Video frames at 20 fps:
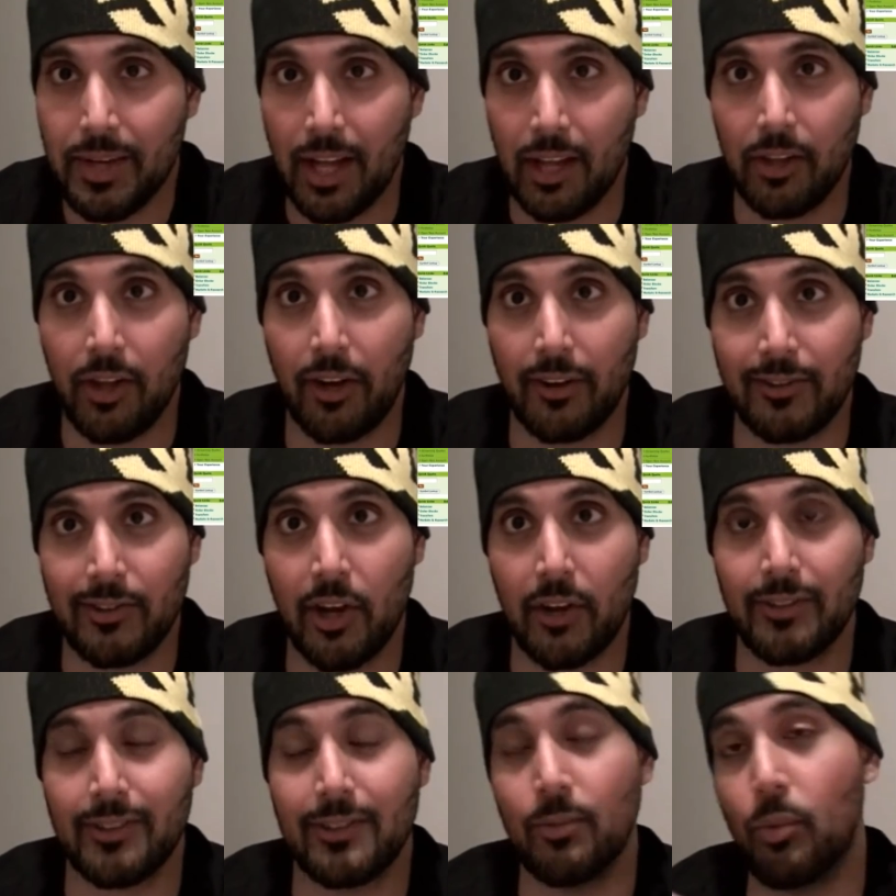A lot of
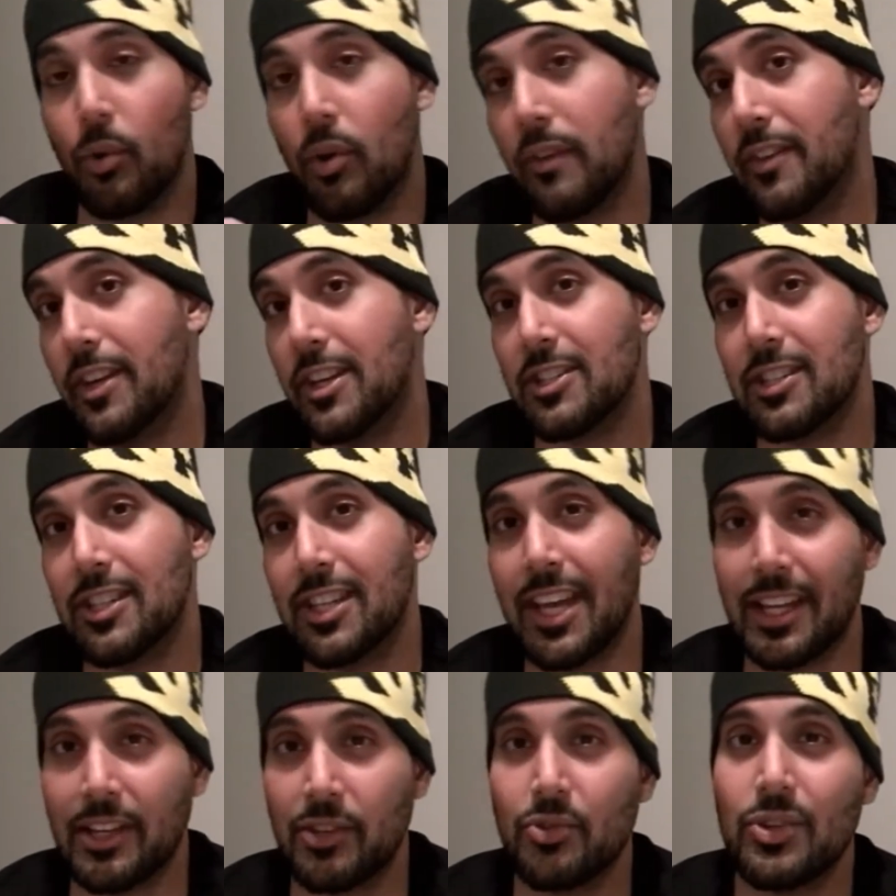stocks will eventually
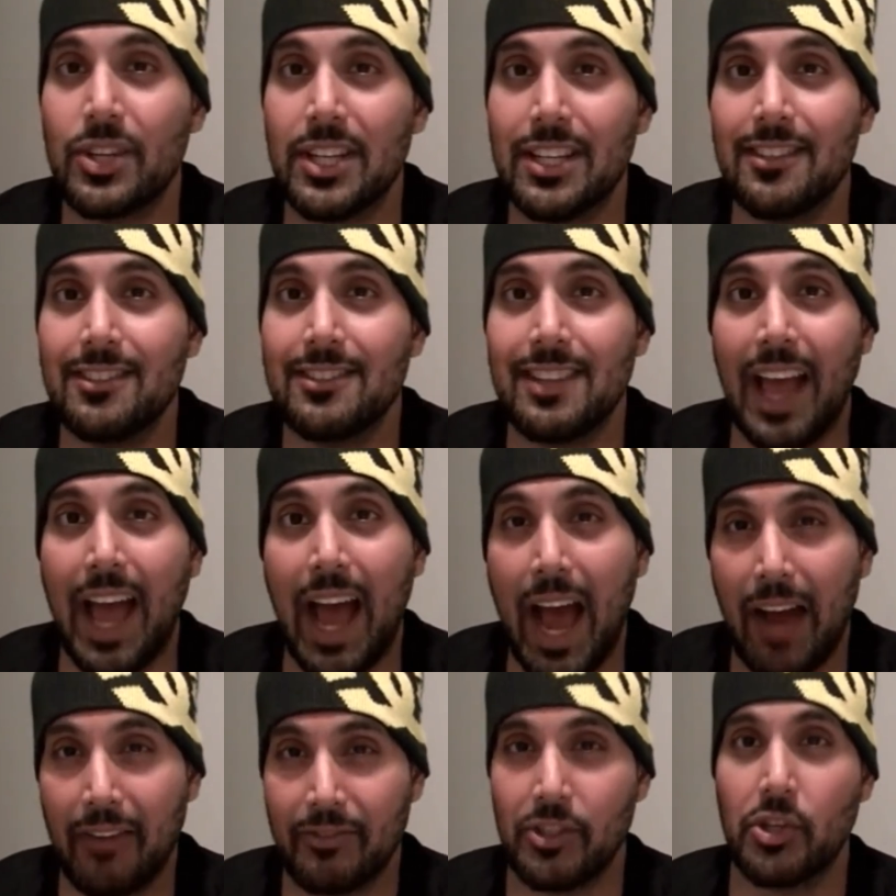increase
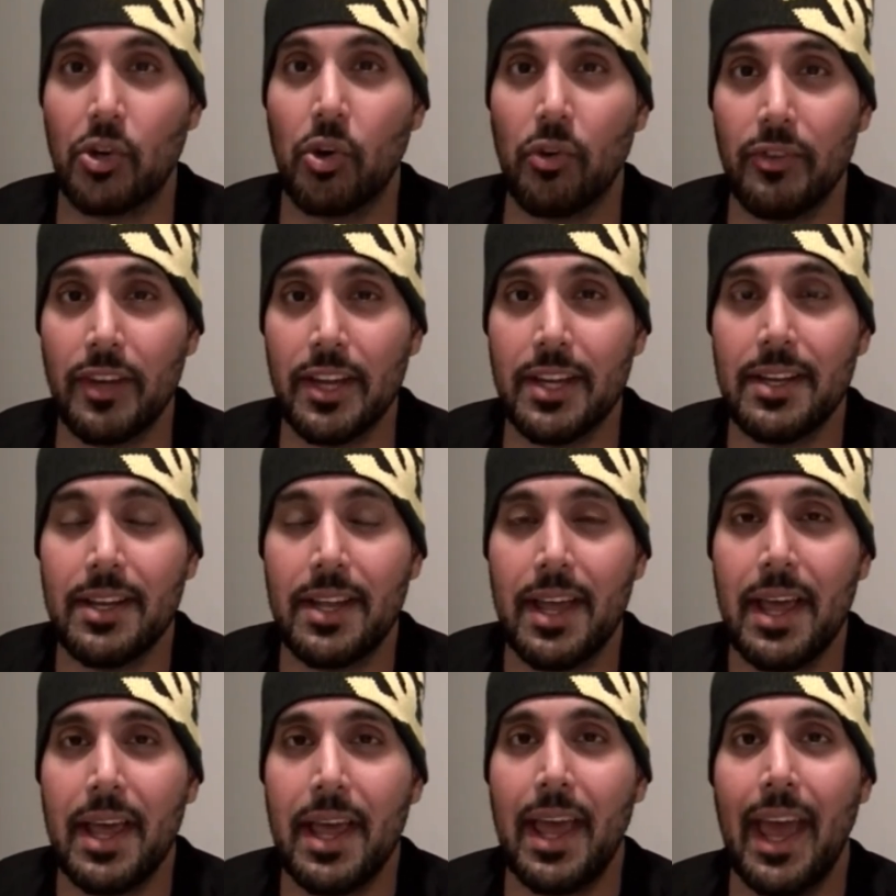after COVID,
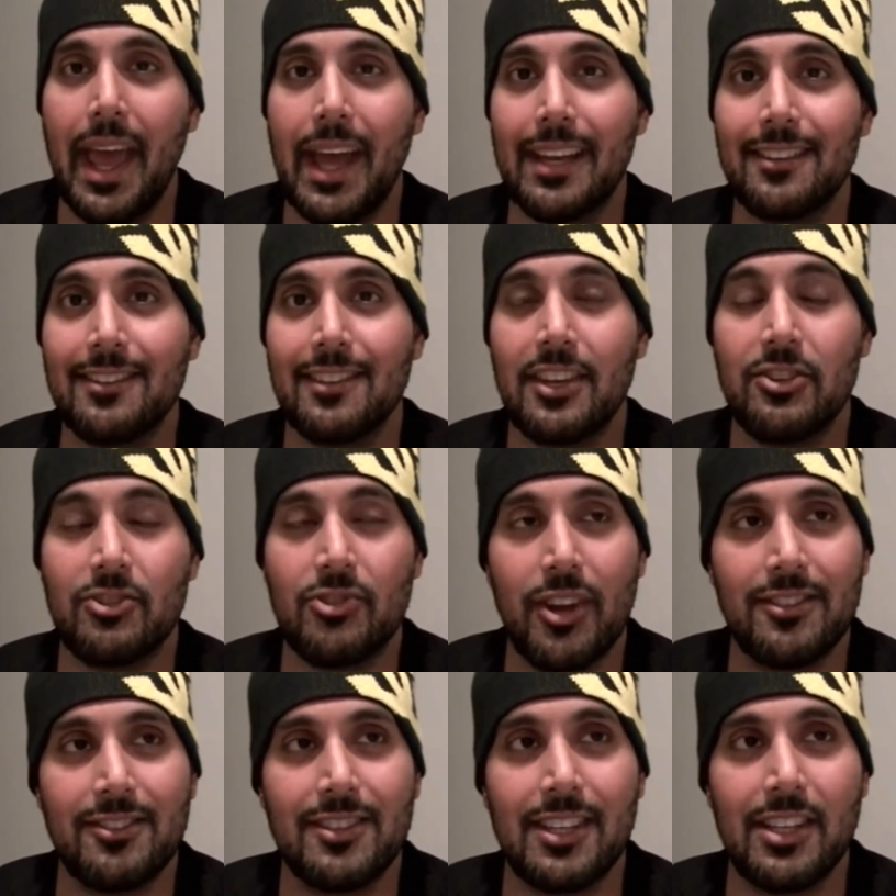and it's
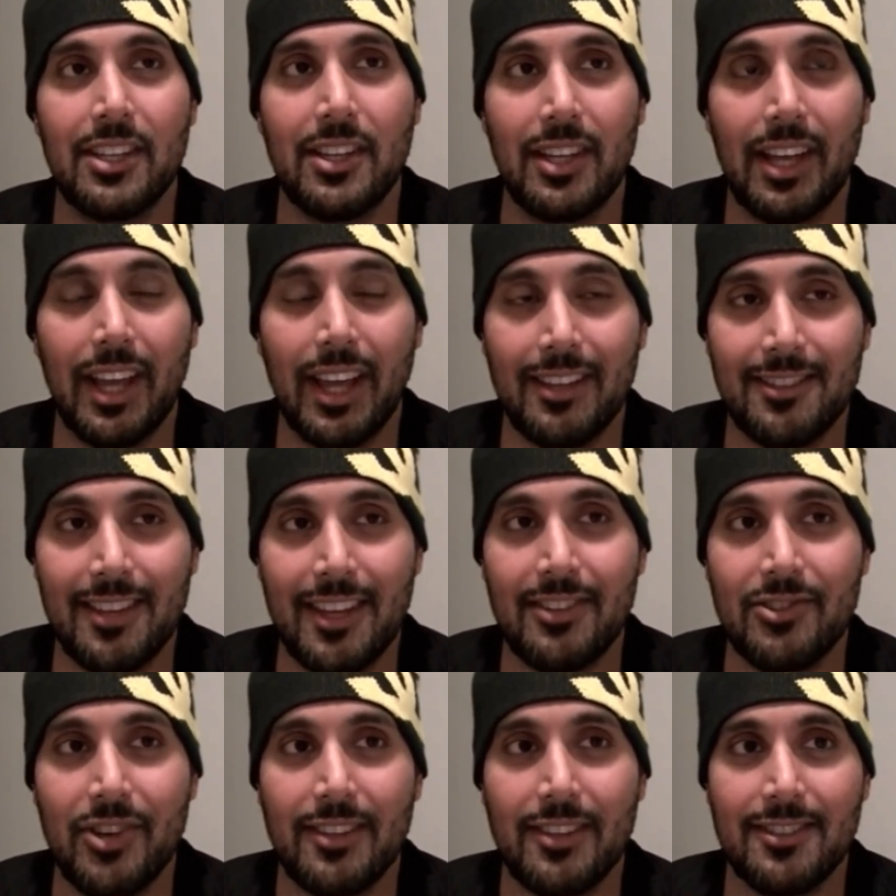
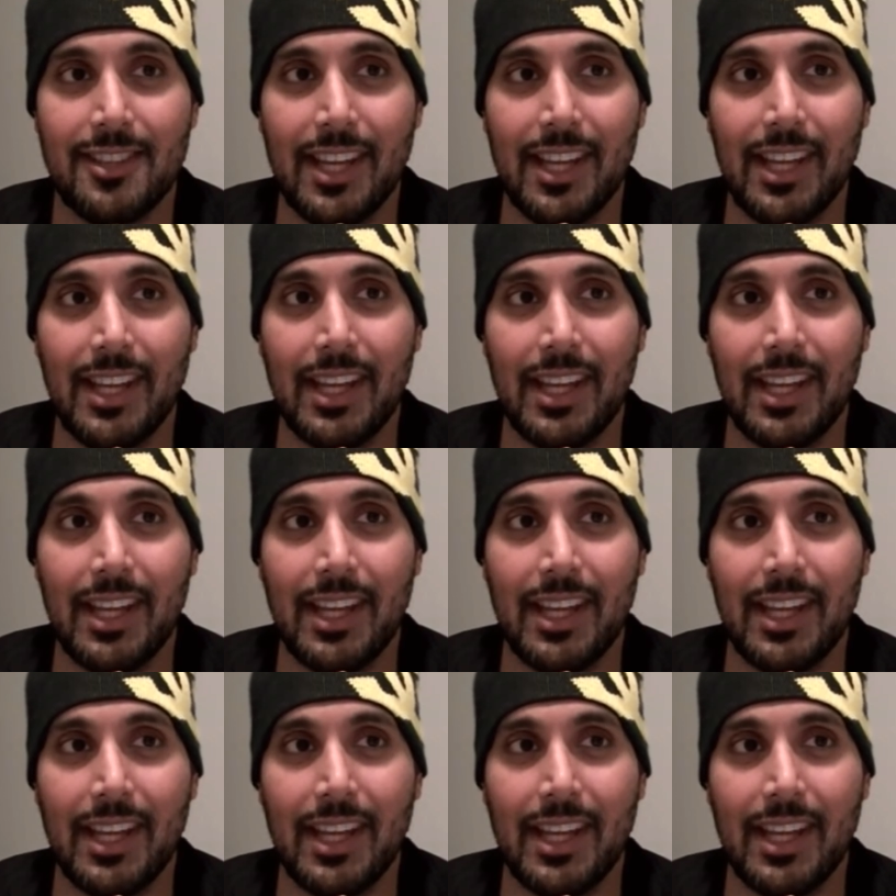interesting